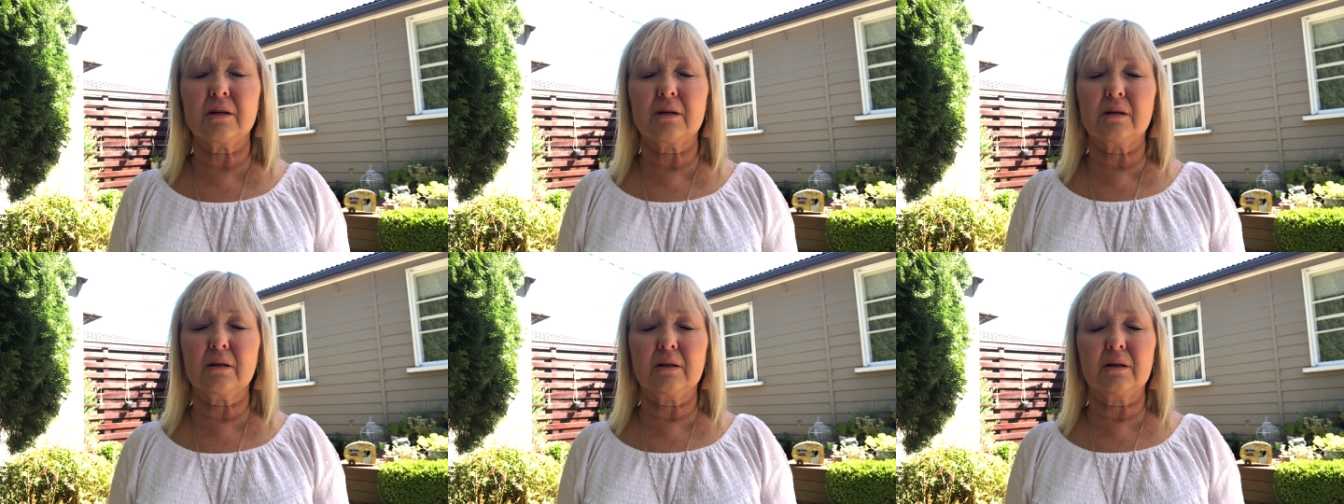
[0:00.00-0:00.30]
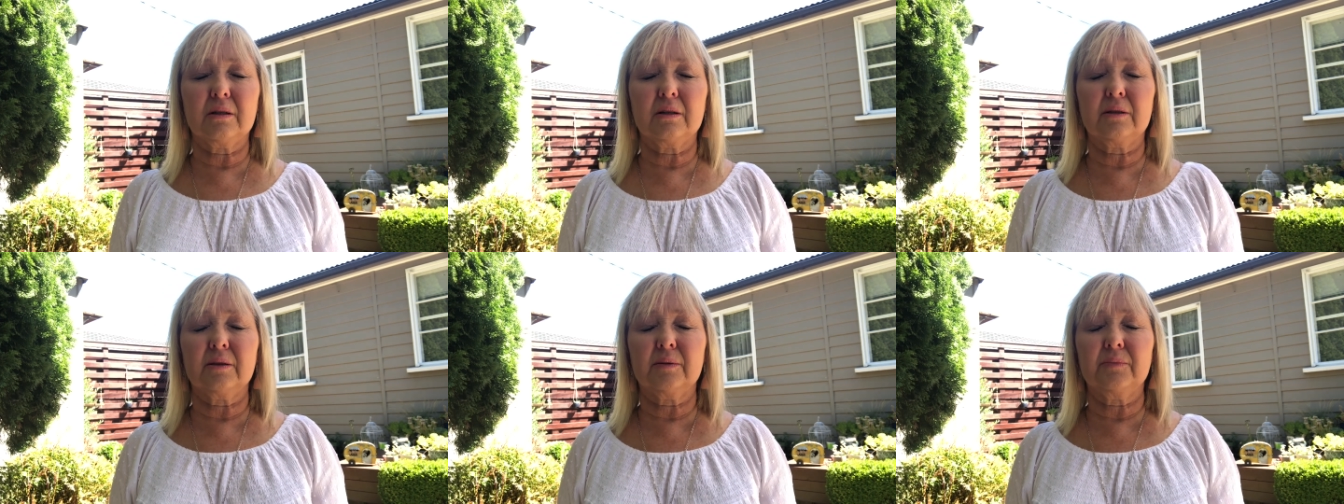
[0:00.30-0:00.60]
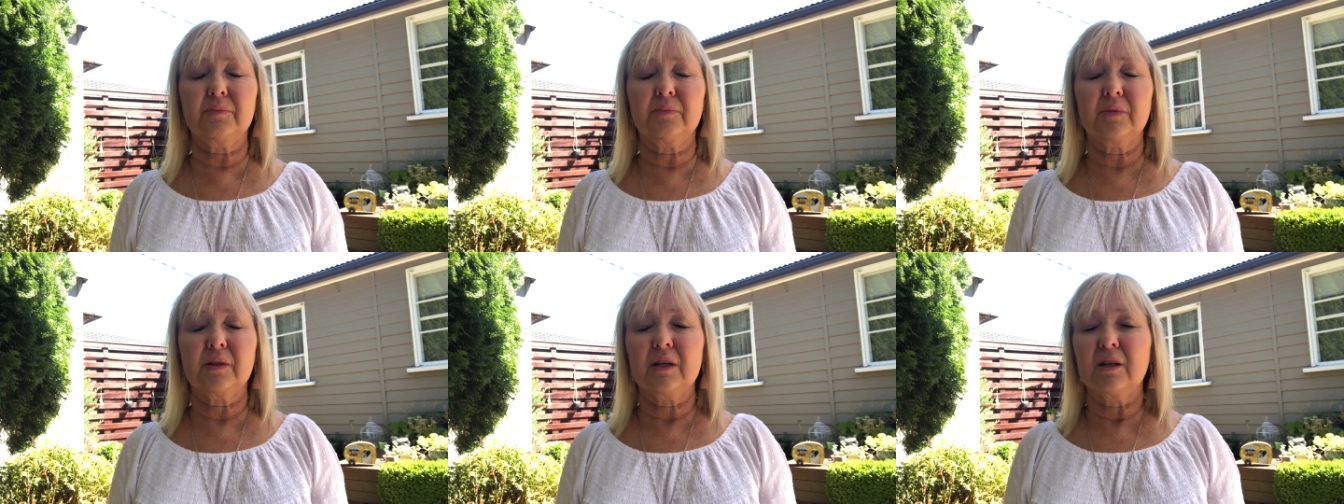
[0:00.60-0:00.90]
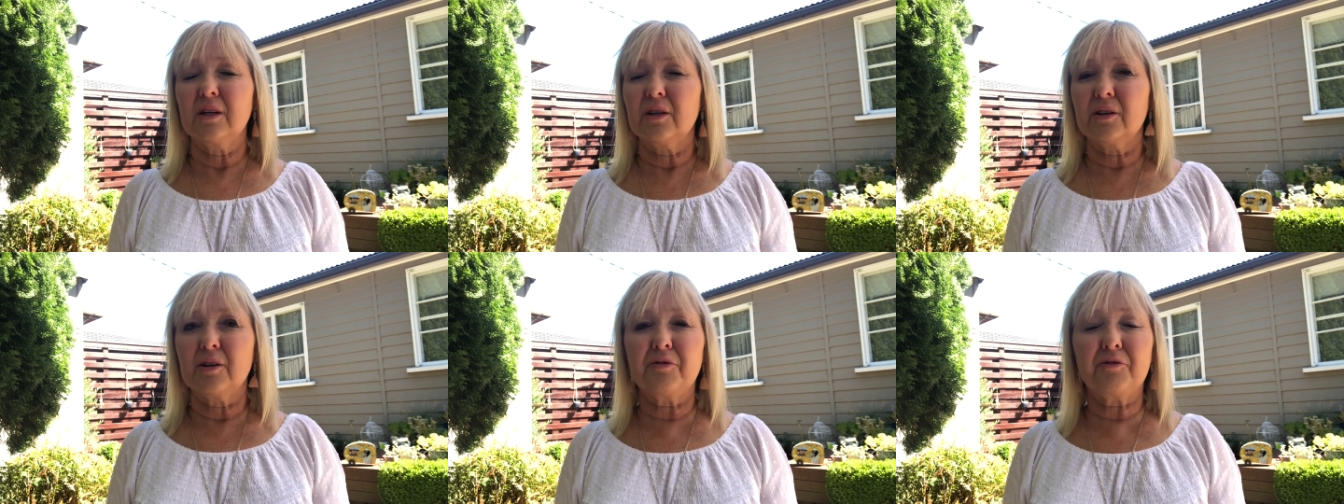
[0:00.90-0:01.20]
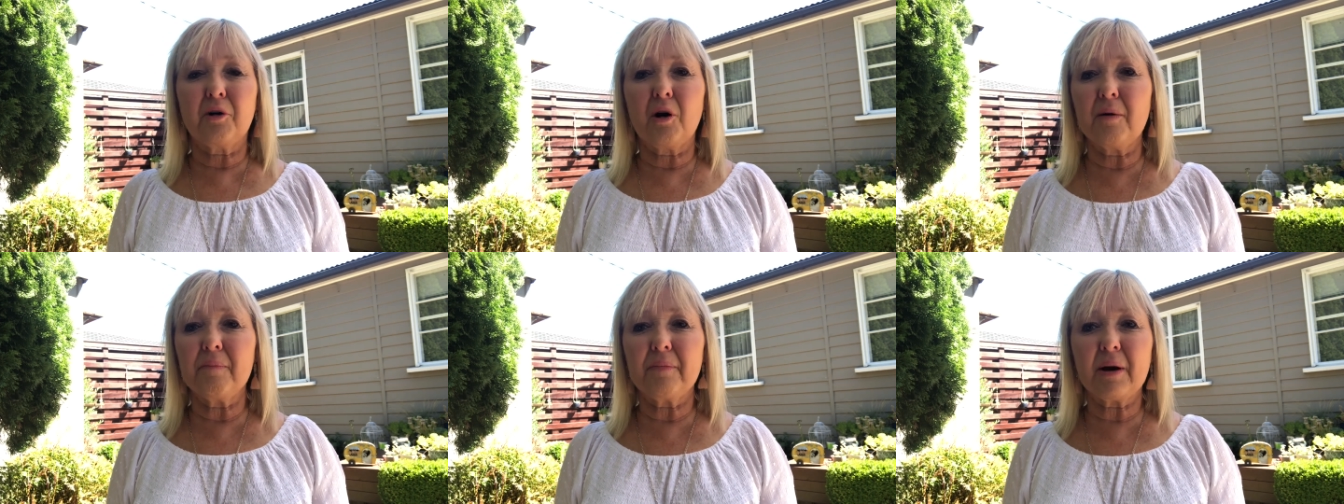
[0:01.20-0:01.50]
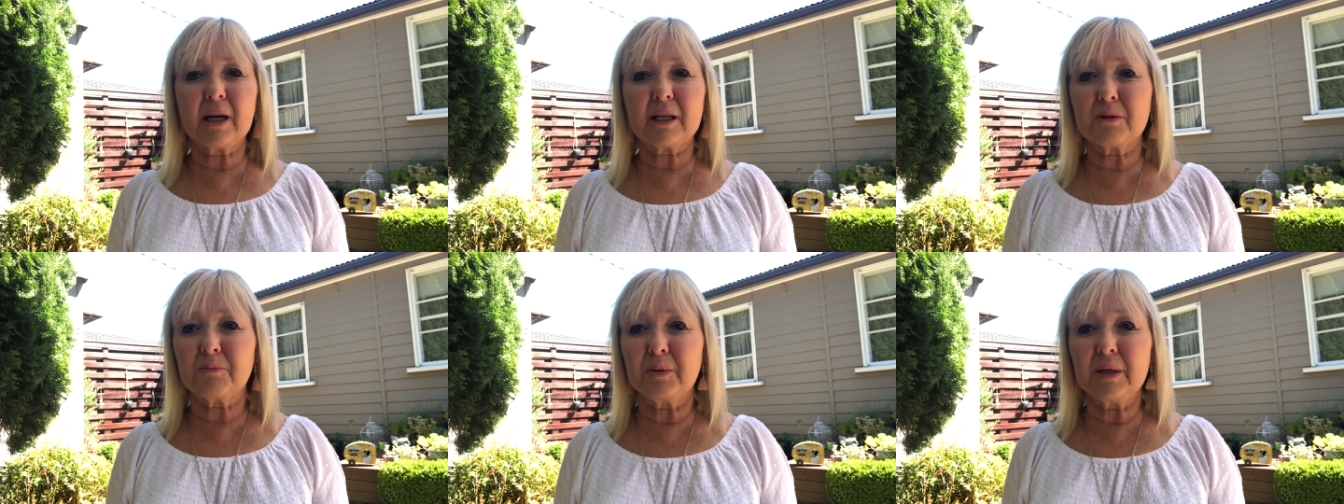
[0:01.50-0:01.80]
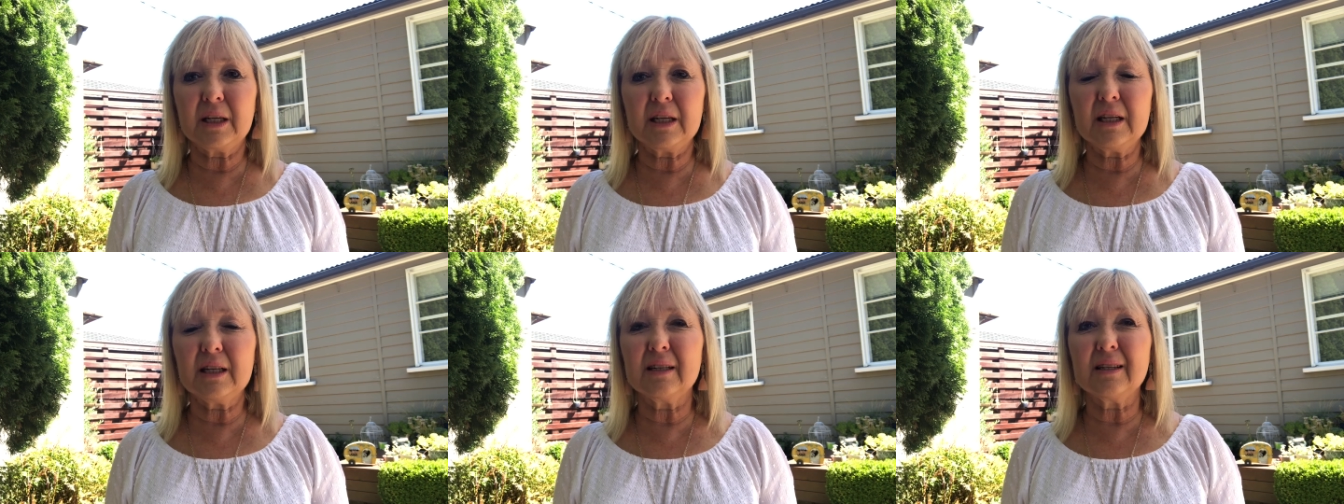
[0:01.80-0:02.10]
Um, the fight backs
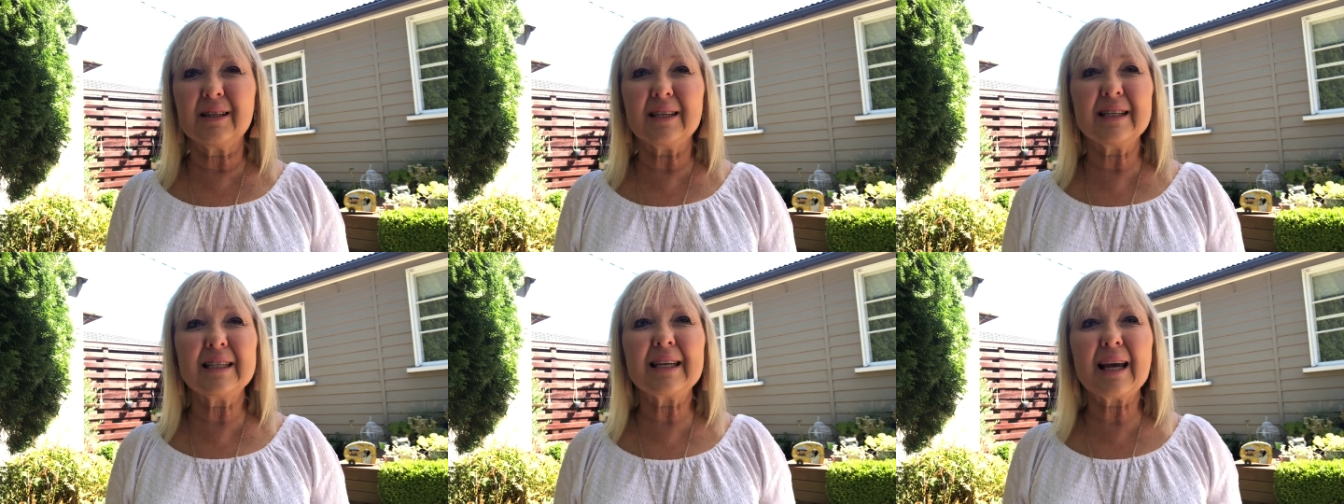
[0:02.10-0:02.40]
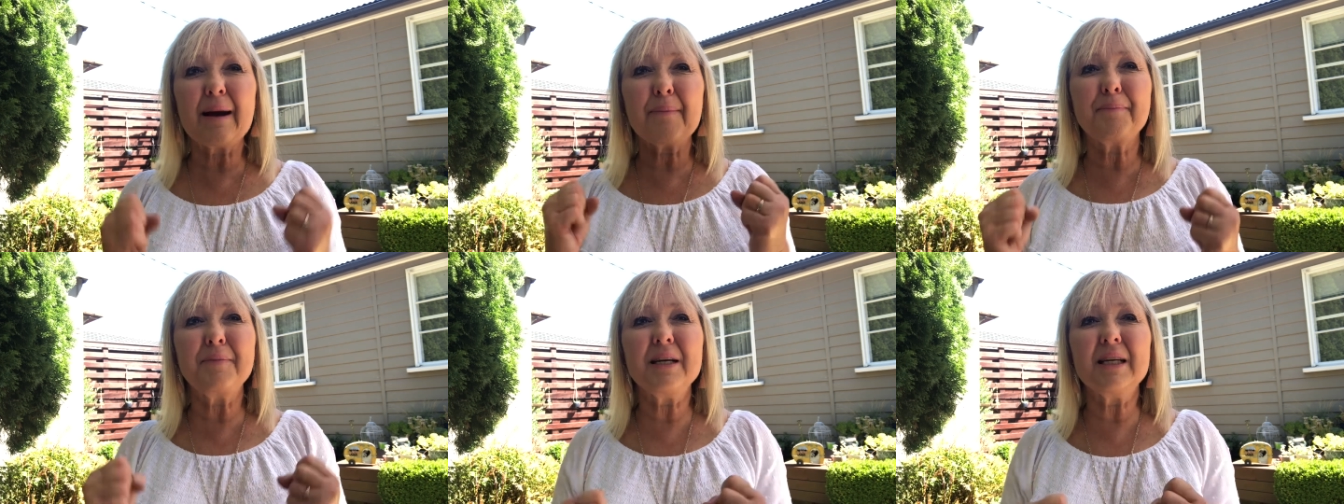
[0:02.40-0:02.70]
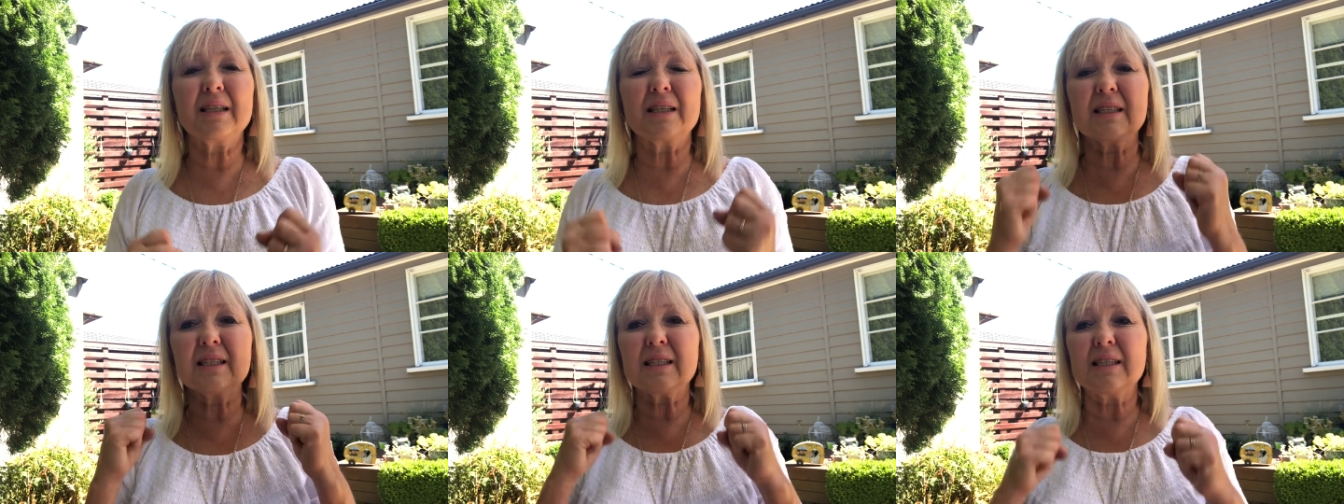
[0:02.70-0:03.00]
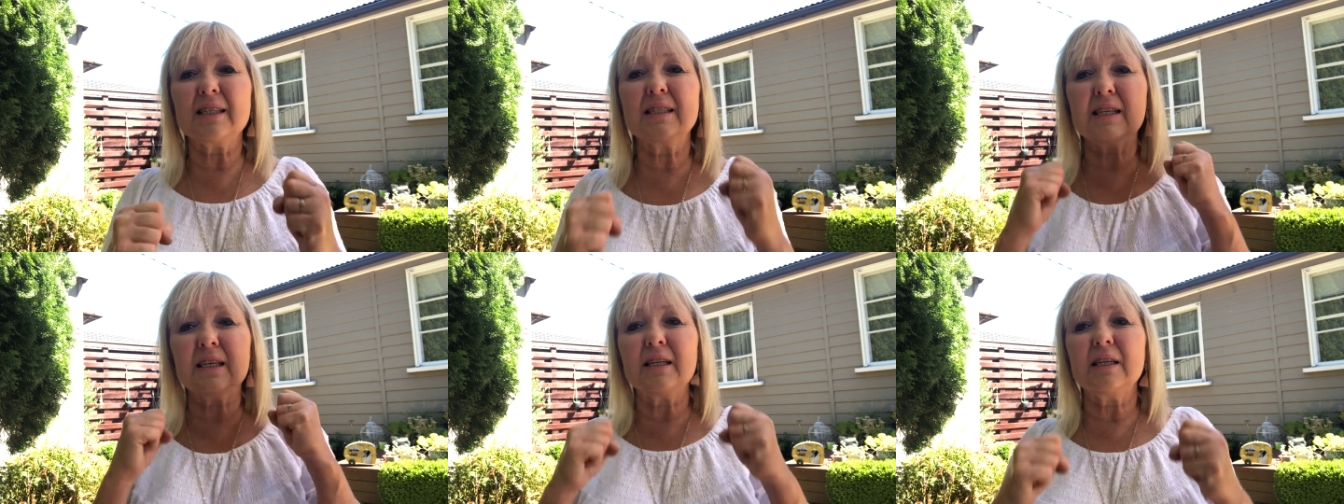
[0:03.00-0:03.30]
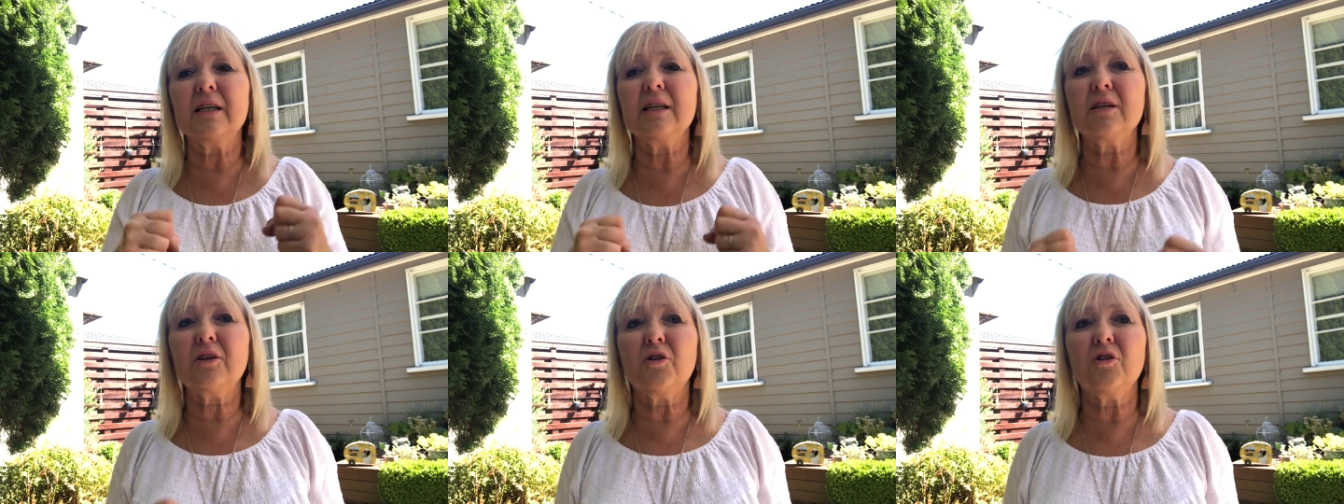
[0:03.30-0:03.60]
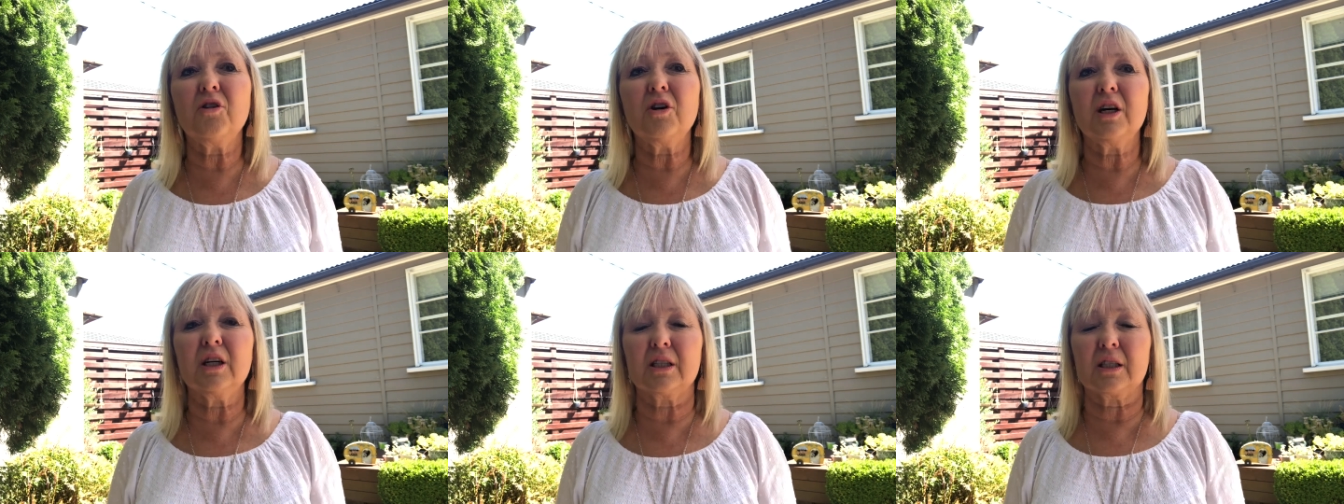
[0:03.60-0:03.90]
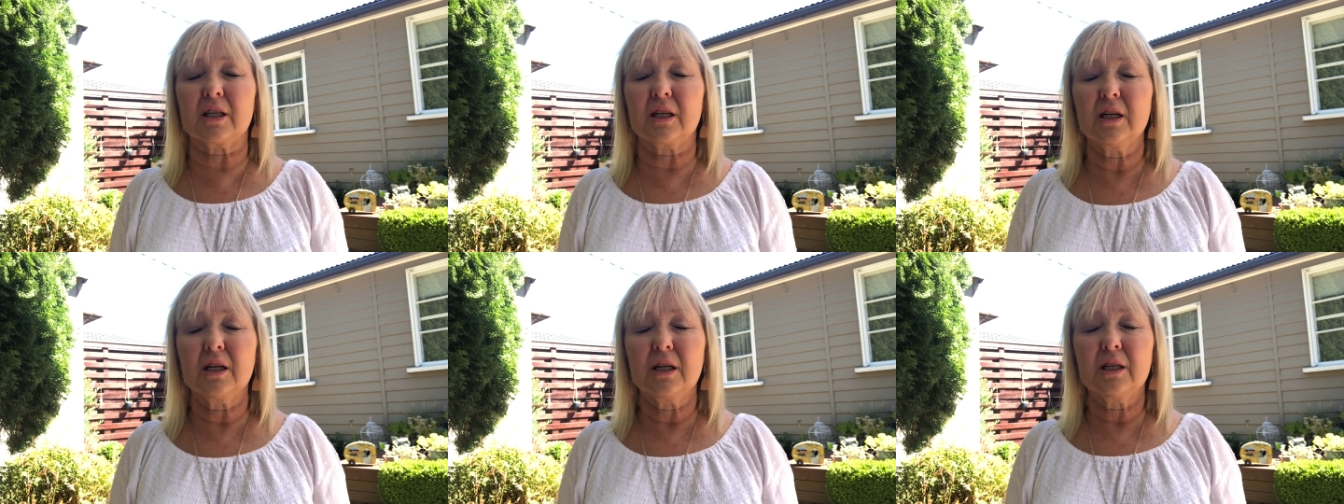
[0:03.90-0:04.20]
begin. It's happening. This is the year, guys.